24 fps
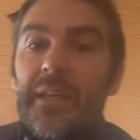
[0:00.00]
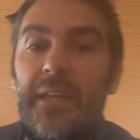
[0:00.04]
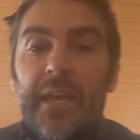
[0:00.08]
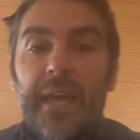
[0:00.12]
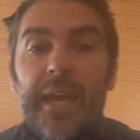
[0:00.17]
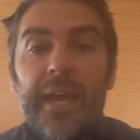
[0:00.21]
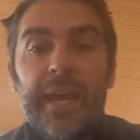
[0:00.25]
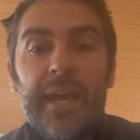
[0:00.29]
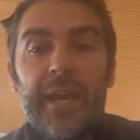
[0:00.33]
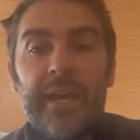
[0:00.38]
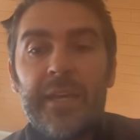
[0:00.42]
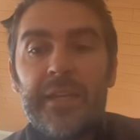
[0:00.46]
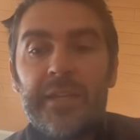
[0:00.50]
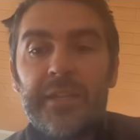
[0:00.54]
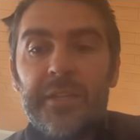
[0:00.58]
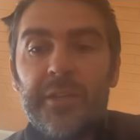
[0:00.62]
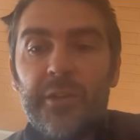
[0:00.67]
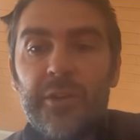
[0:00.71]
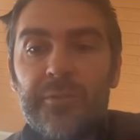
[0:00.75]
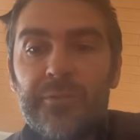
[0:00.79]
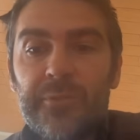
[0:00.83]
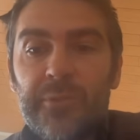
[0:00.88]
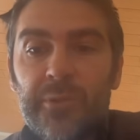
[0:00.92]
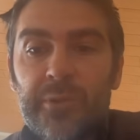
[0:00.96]
And
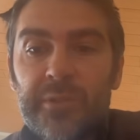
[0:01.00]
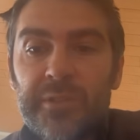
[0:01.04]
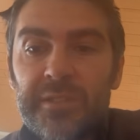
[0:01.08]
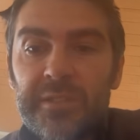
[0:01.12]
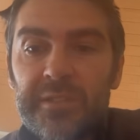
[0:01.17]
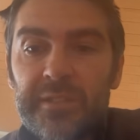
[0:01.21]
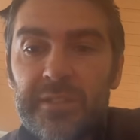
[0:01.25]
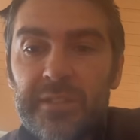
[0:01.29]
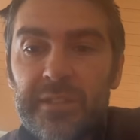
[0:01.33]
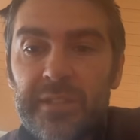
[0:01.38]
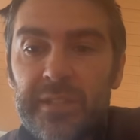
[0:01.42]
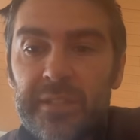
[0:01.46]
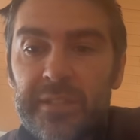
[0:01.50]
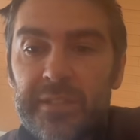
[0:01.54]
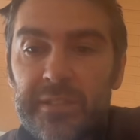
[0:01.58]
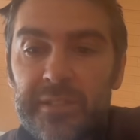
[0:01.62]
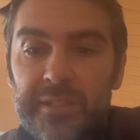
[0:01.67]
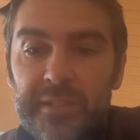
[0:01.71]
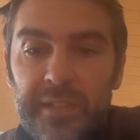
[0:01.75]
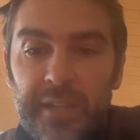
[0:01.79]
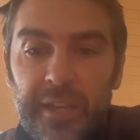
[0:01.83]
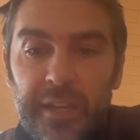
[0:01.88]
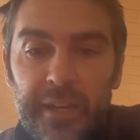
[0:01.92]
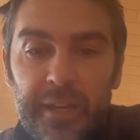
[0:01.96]
of course,
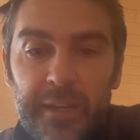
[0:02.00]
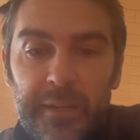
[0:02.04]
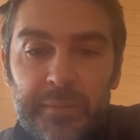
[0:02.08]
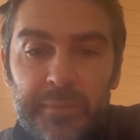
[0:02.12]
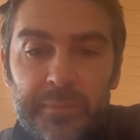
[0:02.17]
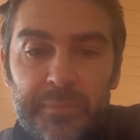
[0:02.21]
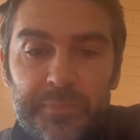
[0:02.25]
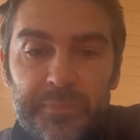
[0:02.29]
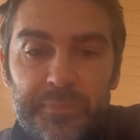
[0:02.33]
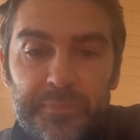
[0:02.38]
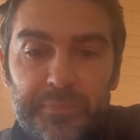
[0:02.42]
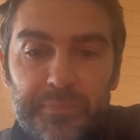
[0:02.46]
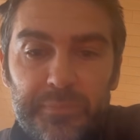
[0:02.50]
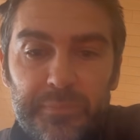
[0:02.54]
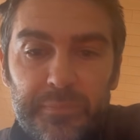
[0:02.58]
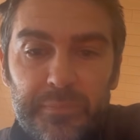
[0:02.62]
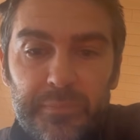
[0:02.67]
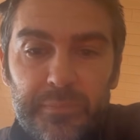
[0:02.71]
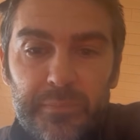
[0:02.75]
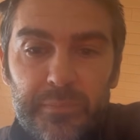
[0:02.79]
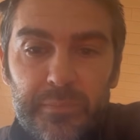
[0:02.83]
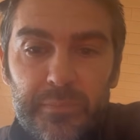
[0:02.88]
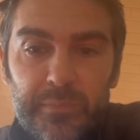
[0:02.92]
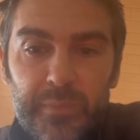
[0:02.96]
this
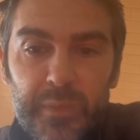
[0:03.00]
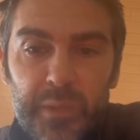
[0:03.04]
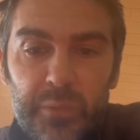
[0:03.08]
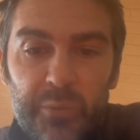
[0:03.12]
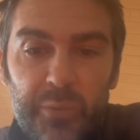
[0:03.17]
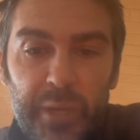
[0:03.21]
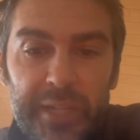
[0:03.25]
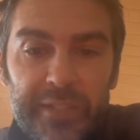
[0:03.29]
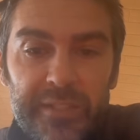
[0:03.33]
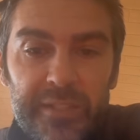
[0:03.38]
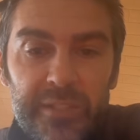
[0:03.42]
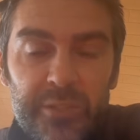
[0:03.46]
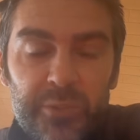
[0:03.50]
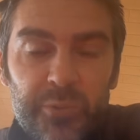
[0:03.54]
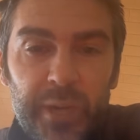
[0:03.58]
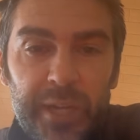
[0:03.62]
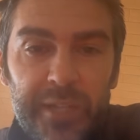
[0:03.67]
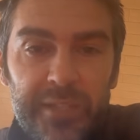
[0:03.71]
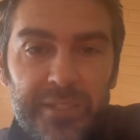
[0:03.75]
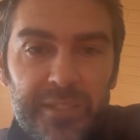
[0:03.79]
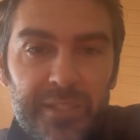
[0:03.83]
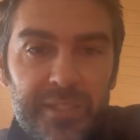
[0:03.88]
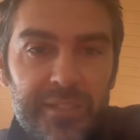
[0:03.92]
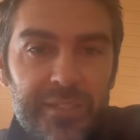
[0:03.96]
raises
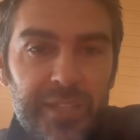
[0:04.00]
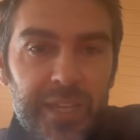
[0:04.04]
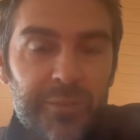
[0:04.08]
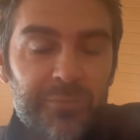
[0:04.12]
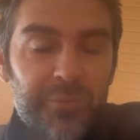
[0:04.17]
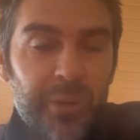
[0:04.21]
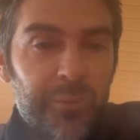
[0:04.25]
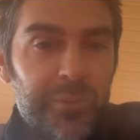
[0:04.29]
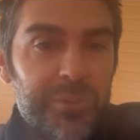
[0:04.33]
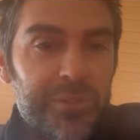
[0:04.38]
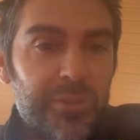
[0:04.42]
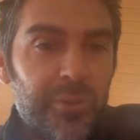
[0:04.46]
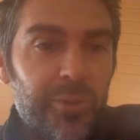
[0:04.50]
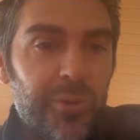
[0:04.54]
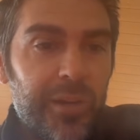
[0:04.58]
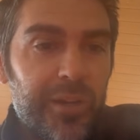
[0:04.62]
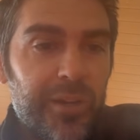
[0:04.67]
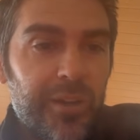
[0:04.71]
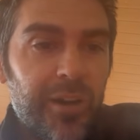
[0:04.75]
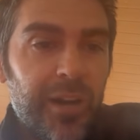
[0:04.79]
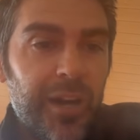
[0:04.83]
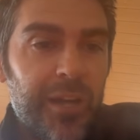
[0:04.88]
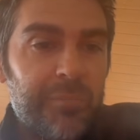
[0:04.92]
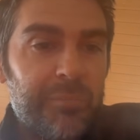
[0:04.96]
questions like what was
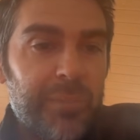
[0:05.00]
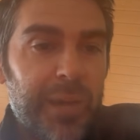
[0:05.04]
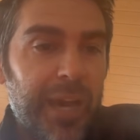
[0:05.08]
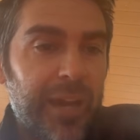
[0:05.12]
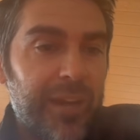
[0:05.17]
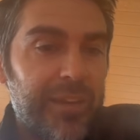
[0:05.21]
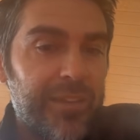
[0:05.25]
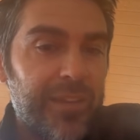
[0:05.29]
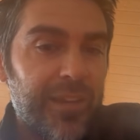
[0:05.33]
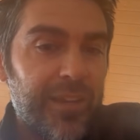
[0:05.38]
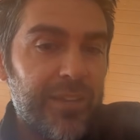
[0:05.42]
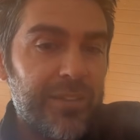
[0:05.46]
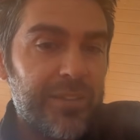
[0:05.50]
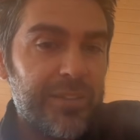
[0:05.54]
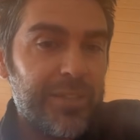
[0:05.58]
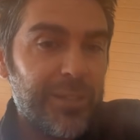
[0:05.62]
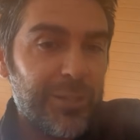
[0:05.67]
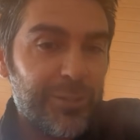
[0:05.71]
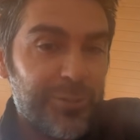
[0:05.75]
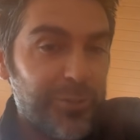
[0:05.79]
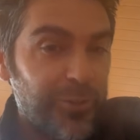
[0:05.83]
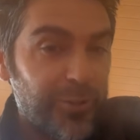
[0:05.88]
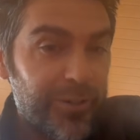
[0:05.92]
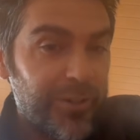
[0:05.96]
going on back
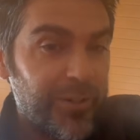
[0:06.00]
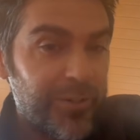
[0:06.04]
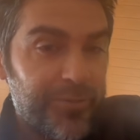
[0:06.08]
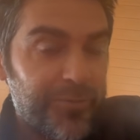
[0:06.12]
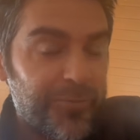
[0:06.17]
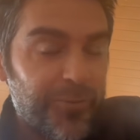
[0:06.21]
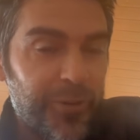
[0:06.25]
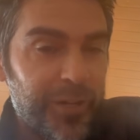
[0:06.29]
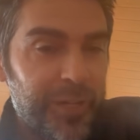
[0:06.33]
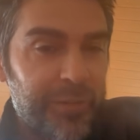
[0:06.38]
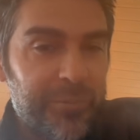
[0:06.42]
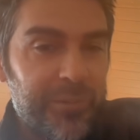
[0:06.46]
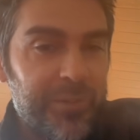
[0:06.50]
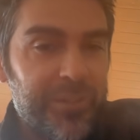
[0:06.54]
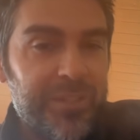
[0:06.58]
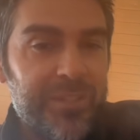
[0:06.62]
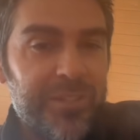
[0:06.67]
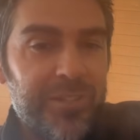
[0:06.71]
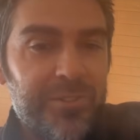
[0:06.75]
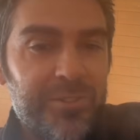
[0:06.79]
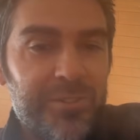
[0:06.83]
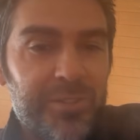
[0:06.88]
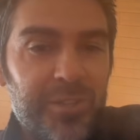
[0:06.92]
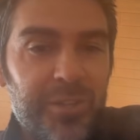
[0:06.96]
then, 240 million
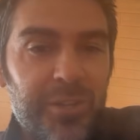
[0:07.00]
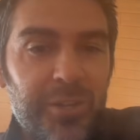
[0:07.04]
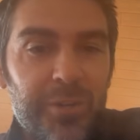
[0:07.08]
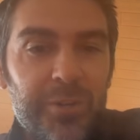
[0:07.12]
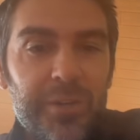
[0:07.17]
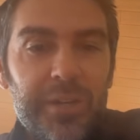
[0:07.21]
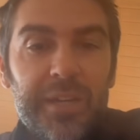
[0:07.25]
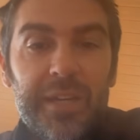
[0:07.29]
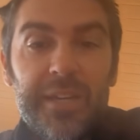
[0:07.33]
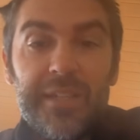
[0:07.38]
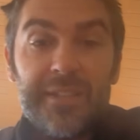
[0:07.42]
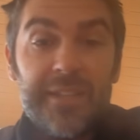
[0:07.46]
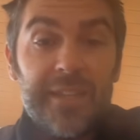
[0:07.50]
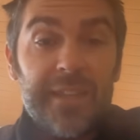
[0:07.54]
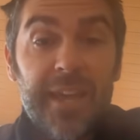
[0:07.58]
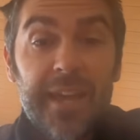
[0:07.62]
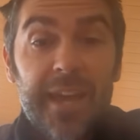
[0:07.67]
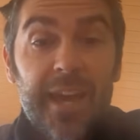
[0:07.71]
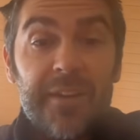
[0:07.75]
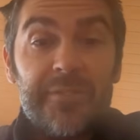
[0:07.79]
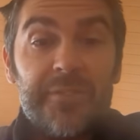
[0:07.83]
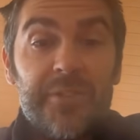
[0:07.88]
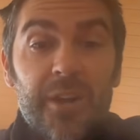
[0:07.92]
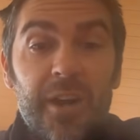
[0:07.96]
years ago. Did they
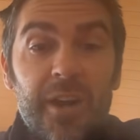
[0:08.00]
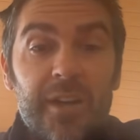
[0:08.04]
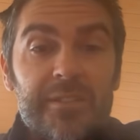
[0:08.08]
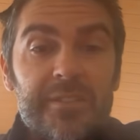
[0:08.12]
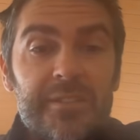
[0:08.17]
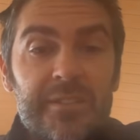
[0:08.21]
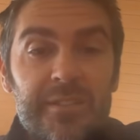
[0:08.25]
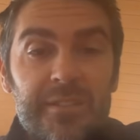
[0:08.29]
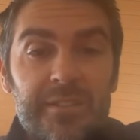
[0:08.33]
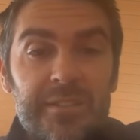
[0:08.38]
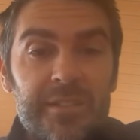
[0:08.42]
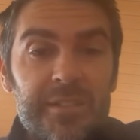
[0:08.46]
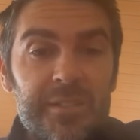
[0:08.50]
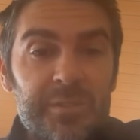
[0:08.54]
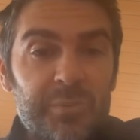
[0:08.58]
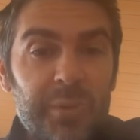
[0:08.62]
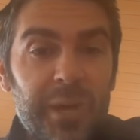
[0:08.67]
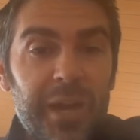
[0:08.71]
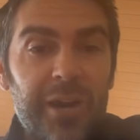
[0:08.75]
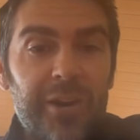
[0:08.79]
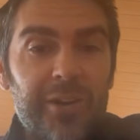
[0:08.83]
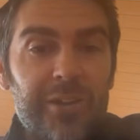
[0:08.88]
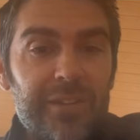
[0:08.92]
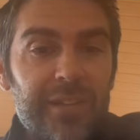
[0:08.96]
have toxins as
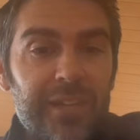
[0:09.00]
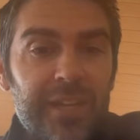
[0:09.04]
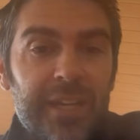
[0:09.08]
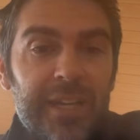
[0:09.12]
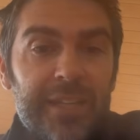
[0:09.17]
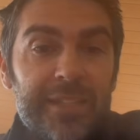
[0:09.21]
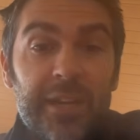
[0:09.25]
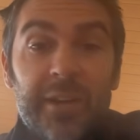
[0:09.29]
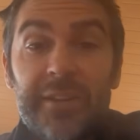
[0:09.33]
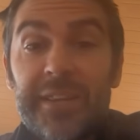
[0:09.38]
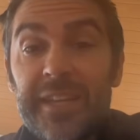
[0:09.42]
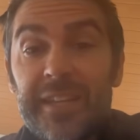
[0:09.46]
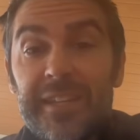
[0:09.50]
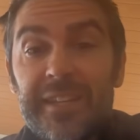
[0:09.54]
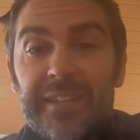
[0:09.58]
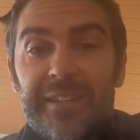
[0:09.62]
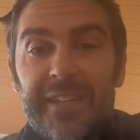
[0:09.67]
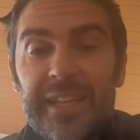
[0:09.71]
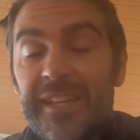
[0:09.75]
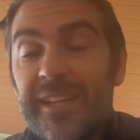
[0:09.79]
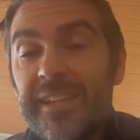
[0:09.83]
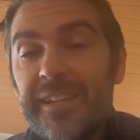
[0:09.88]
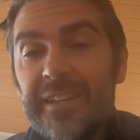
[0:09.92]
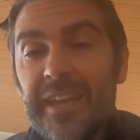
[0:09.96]
well? Now, they
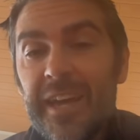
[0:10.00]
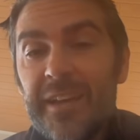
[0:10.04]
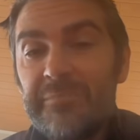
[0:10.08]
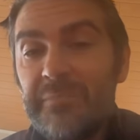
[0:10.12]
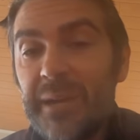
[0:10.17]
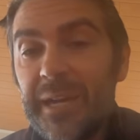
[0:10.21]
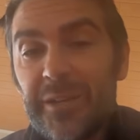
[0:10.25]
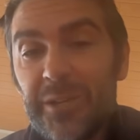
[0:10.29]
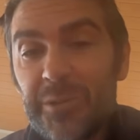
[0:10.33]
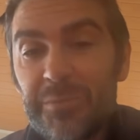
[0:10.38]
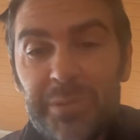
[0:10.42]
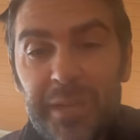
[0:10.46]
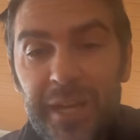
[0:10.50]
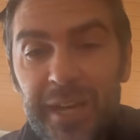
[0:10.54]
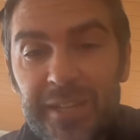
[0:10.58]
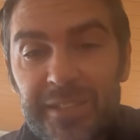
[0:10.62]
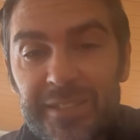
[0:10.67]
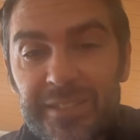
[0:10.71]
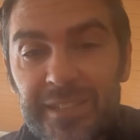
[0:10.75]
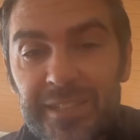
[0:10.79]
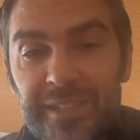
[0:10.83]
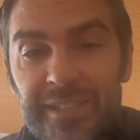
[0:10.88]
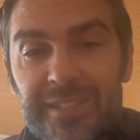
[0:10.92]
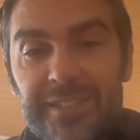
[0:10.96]
didn't have
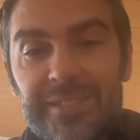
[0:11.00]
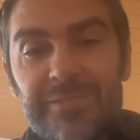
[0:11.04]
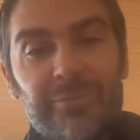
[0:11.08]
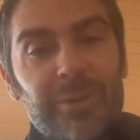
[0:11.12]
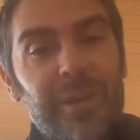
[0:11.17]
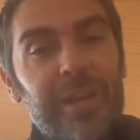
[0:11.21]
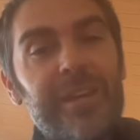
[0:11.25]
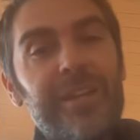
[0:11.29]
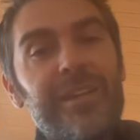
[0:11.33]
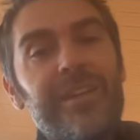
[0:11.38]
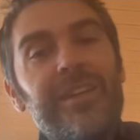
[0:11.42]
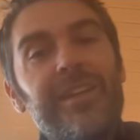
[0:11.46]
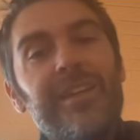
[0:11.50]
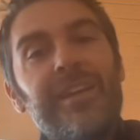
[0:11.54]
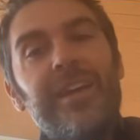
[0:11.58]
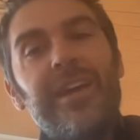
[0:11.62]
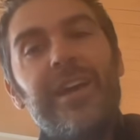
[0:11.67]
microplastics, right?